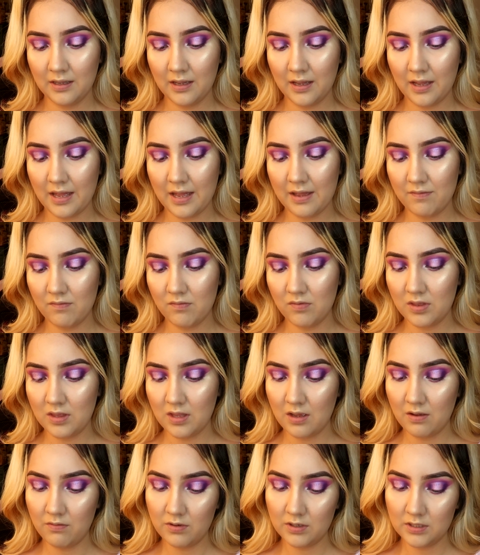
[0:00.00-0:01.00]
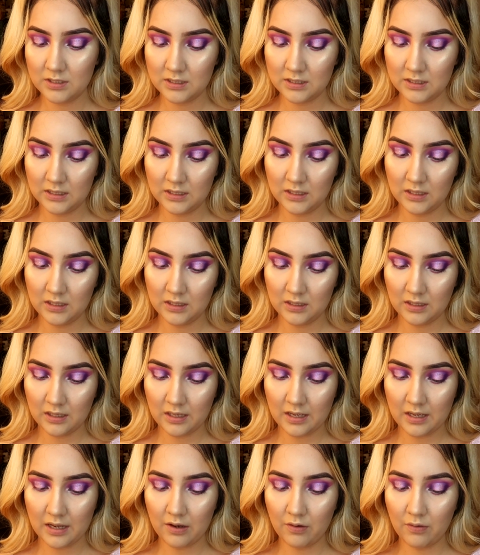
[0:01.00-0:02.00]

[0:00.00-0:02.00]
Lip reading: I have never seen, oh,